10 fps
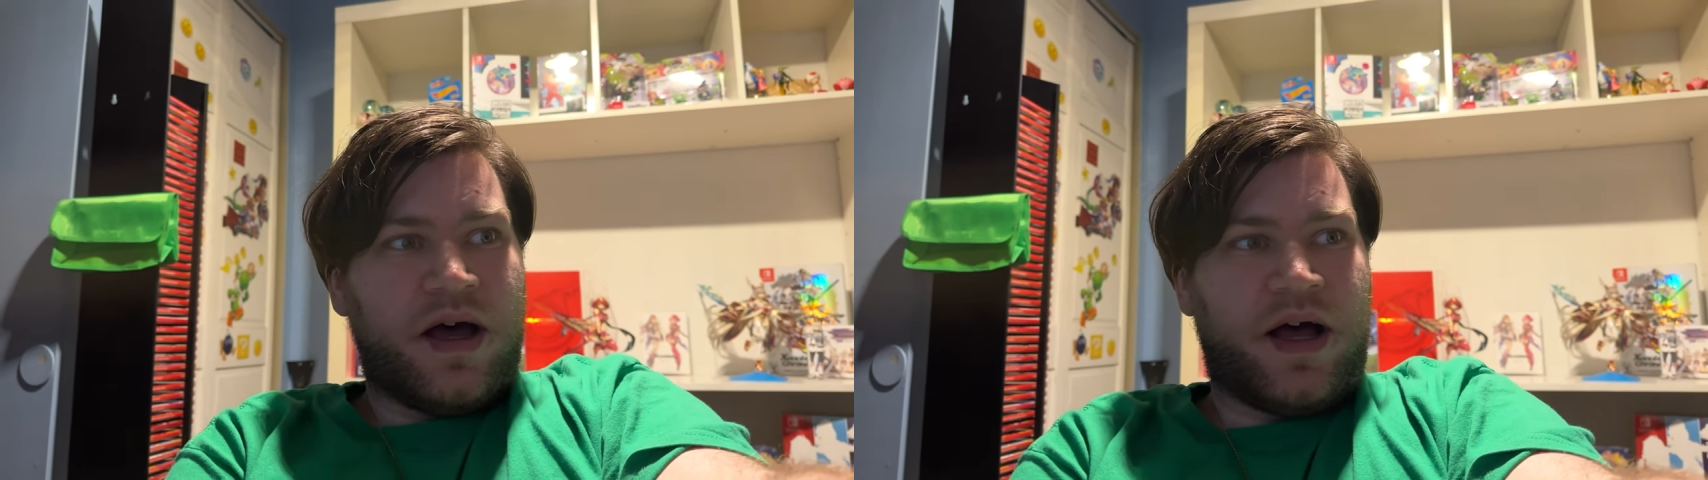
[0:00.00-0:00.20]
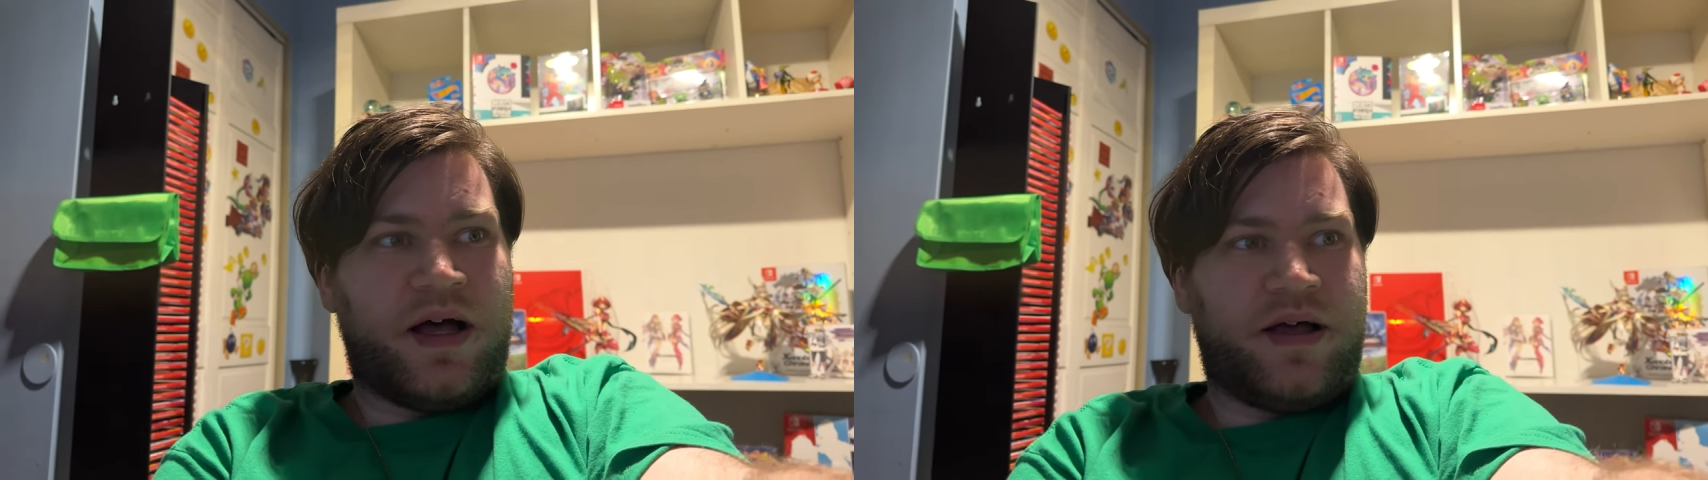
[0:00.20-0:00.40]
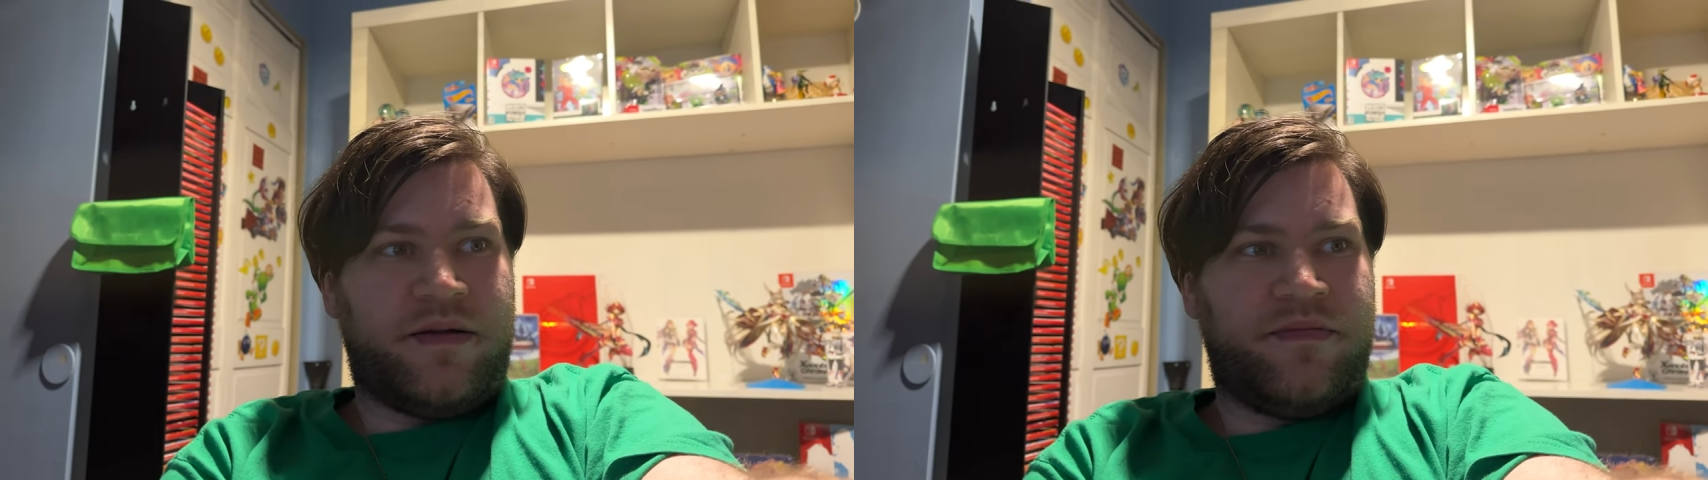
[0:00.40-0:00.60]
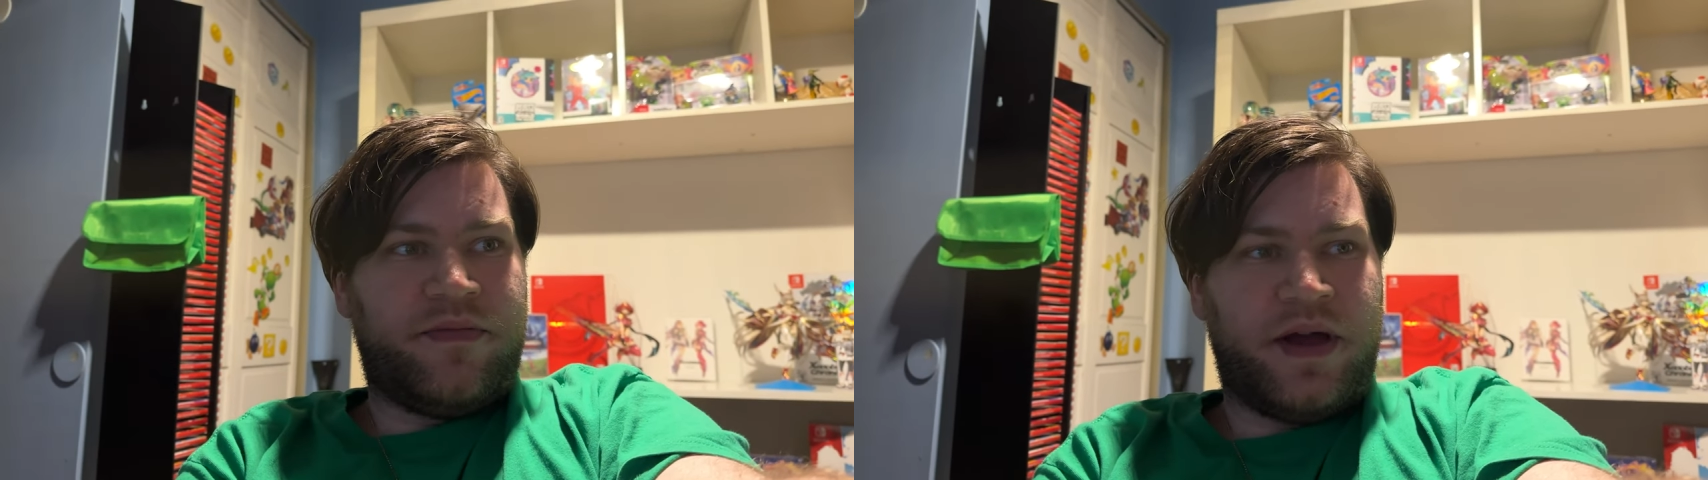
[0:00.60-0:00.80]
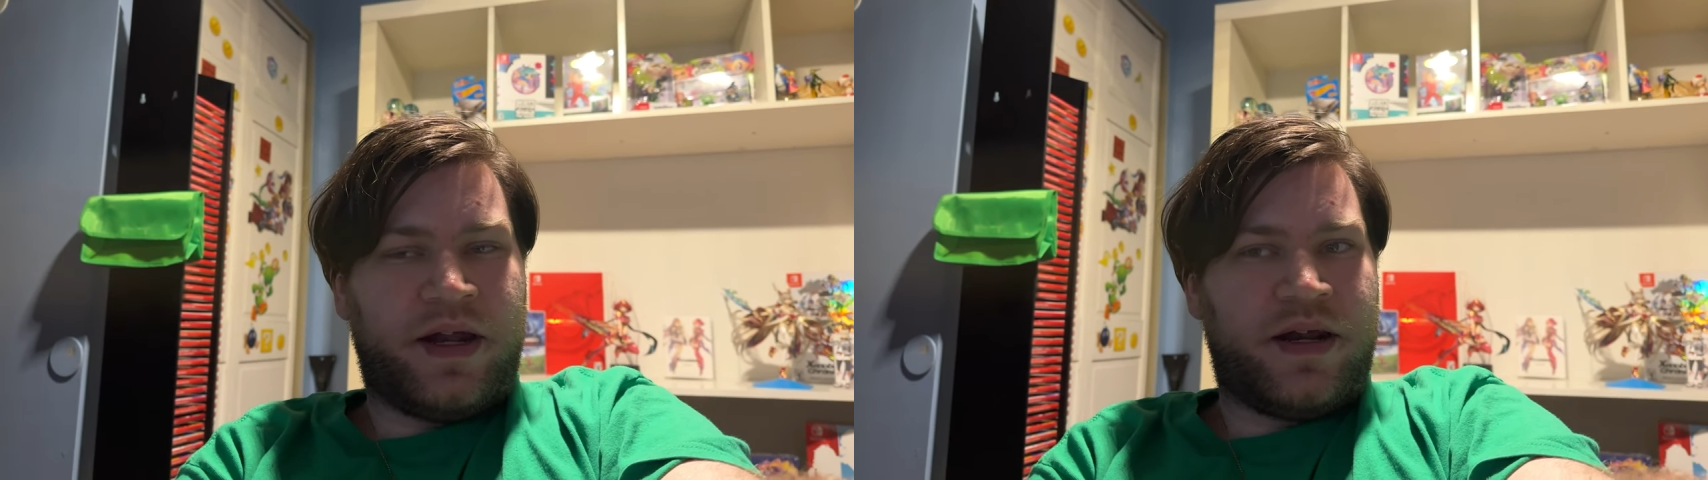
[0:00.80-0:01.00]
Uh,
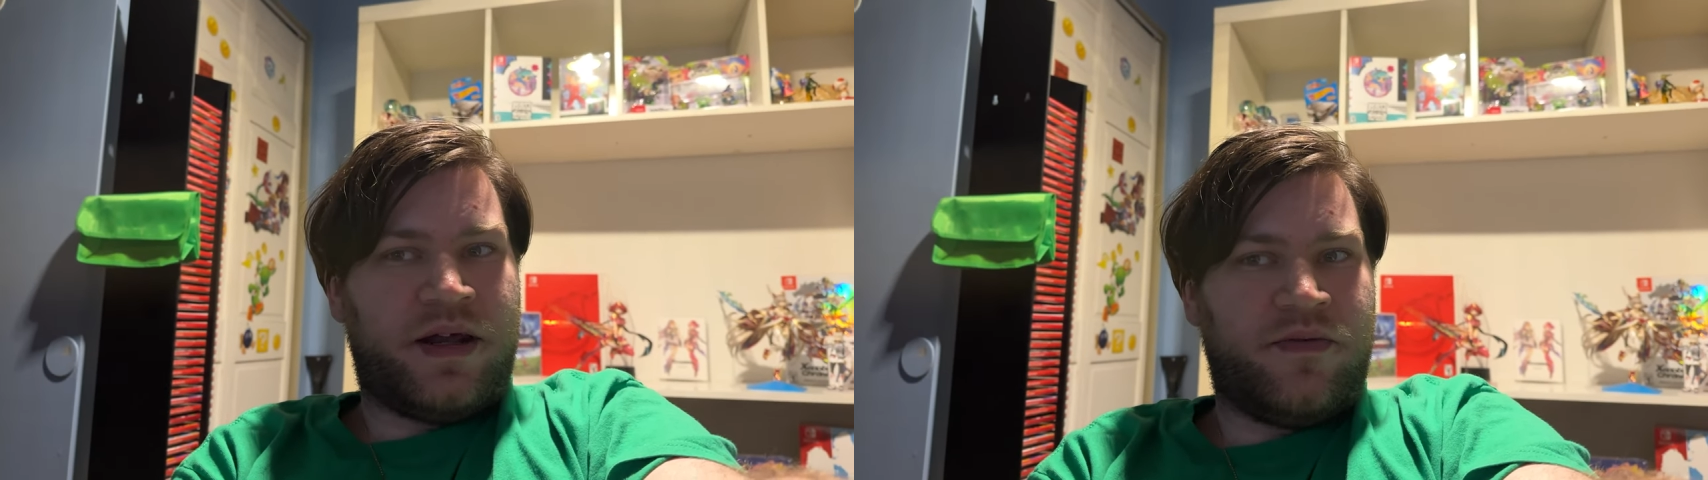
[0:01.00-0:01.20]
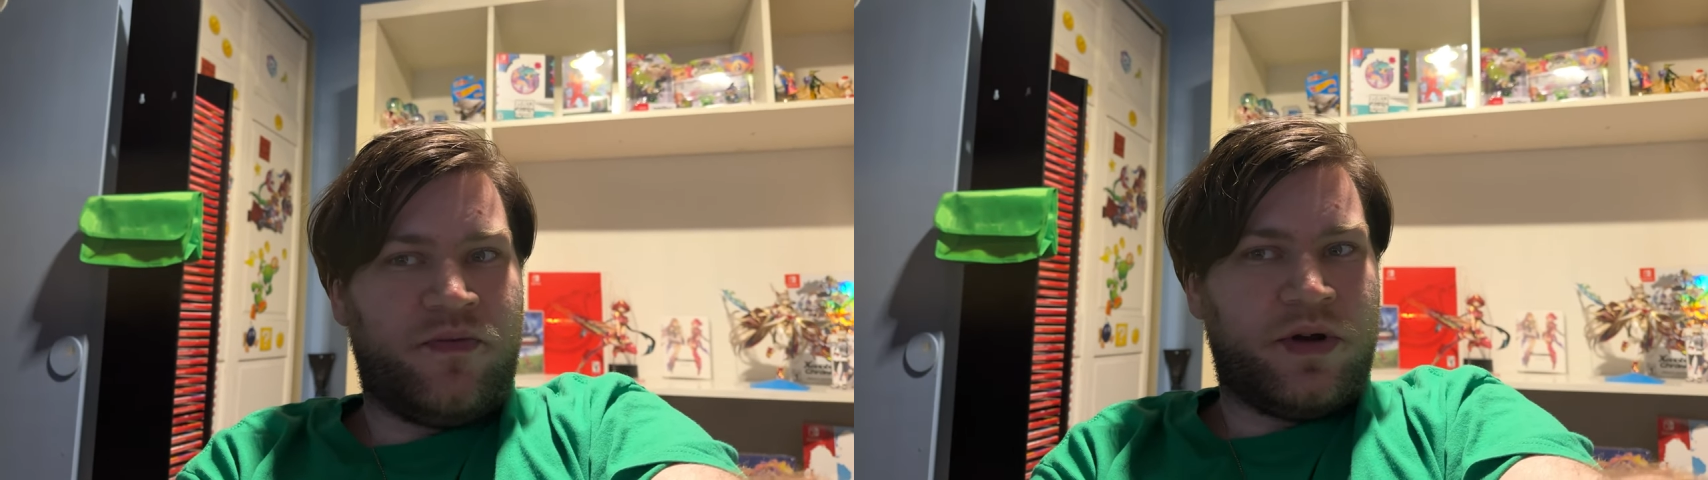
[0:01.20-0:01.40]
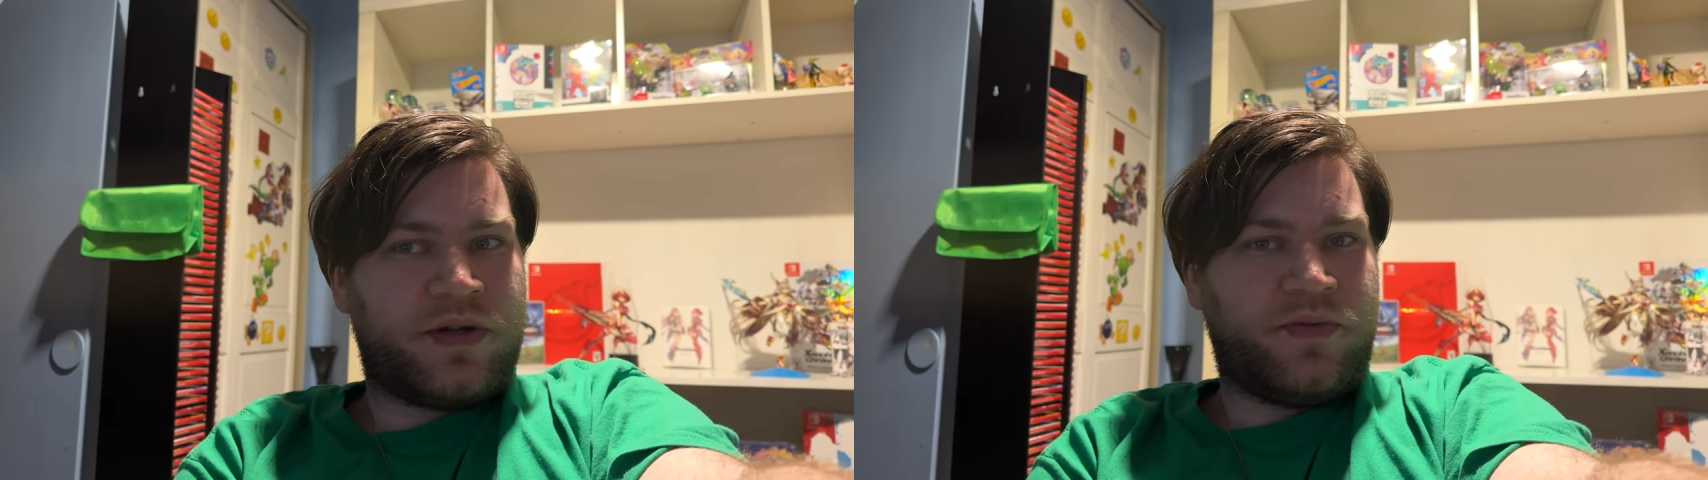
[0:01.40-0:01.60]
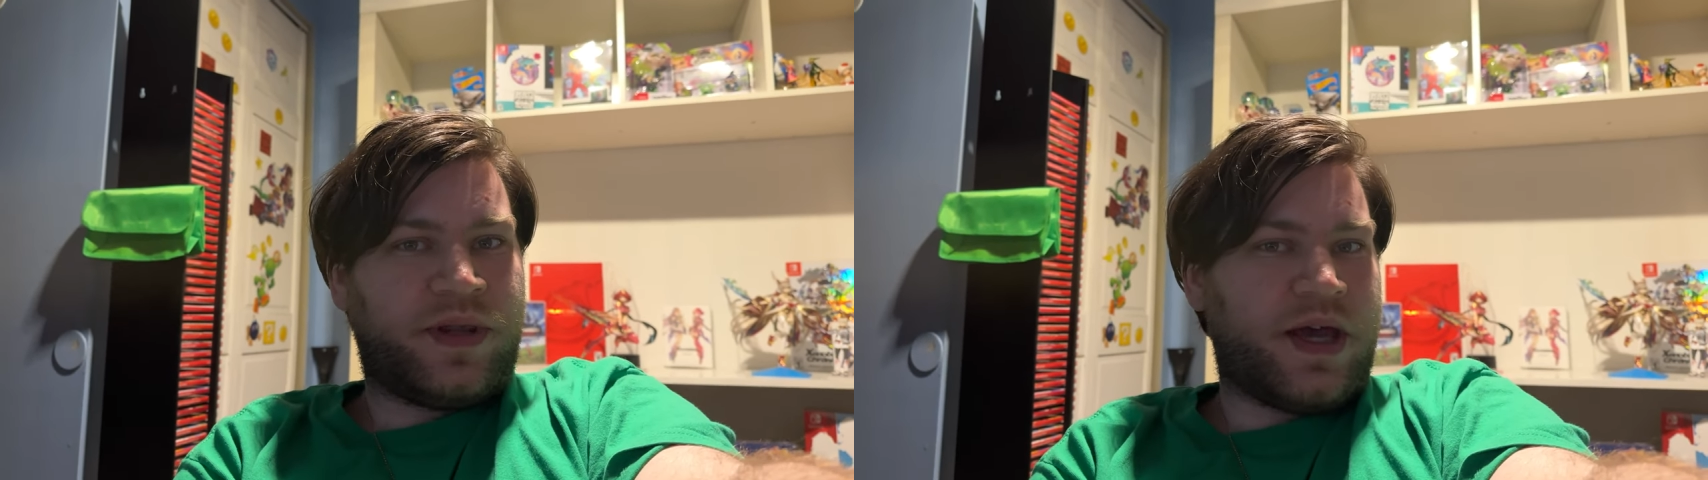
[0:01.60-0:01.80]
and it, it worked with